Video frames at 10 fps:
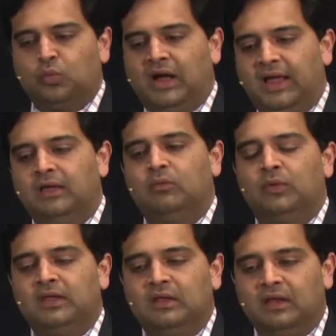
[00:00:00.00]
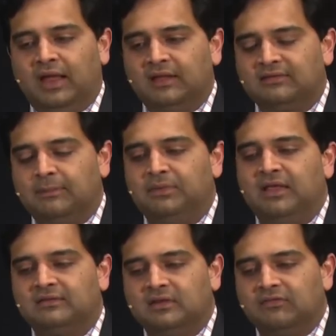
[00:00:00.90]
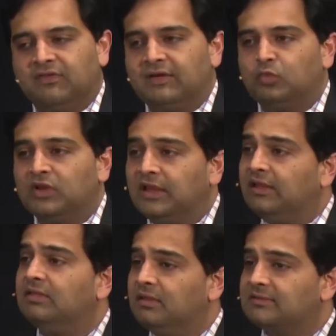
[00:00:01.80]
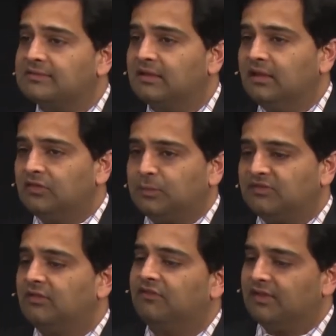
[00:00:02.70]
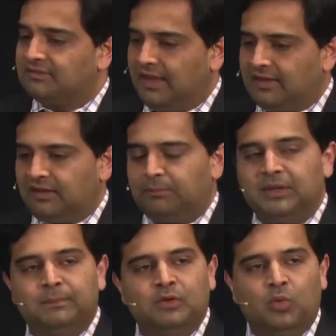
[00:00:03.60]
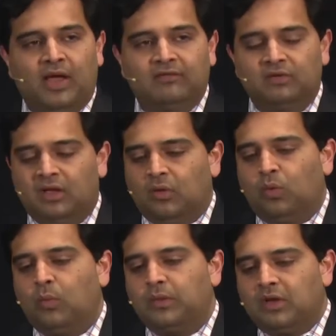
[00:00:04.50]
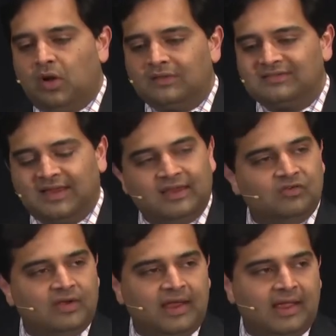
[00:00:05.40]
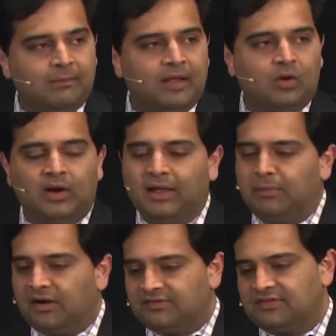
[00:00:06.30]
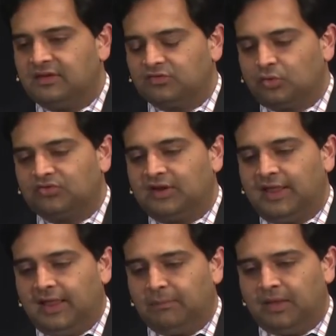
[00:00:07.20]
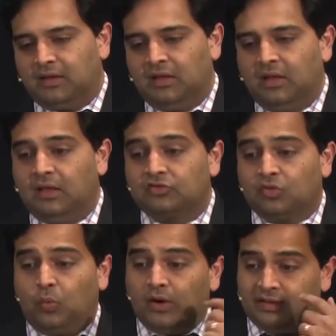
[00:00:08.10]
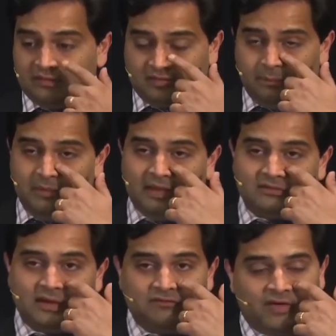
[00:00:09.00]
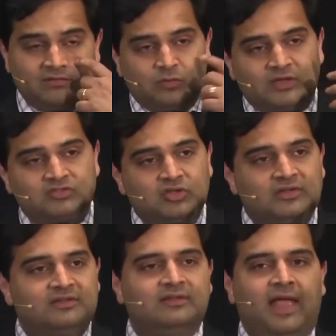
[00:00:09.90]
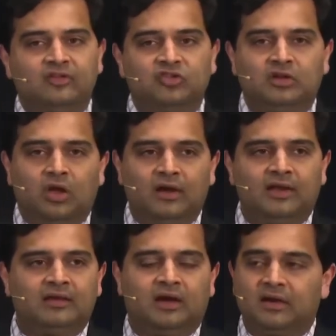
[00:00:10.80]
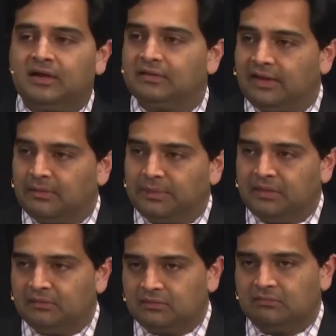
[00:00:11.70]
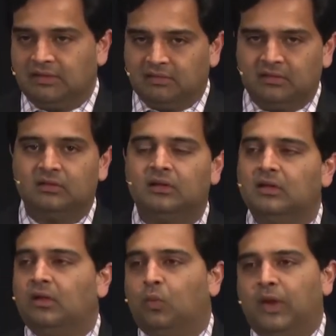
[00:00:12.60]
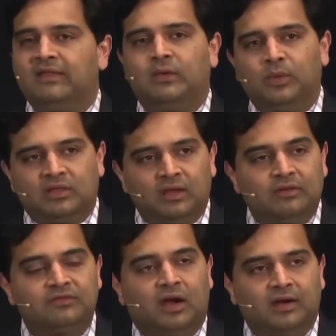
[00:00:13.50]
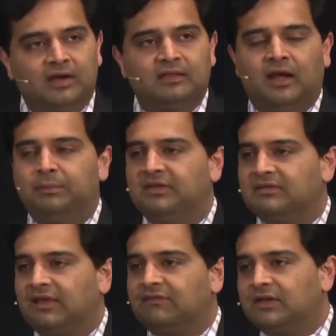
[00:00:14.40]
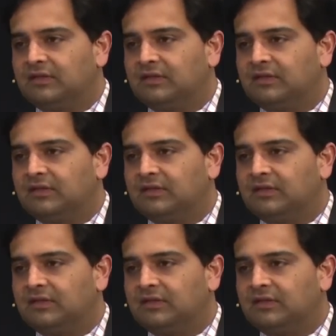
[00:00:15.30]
why we like CPX351 in this specific setting, people who have what we call secondary AML or MRC associated AML. So, what is CPX351? So, this is actually not a targeted therapy in the way that we think of targeted therapies like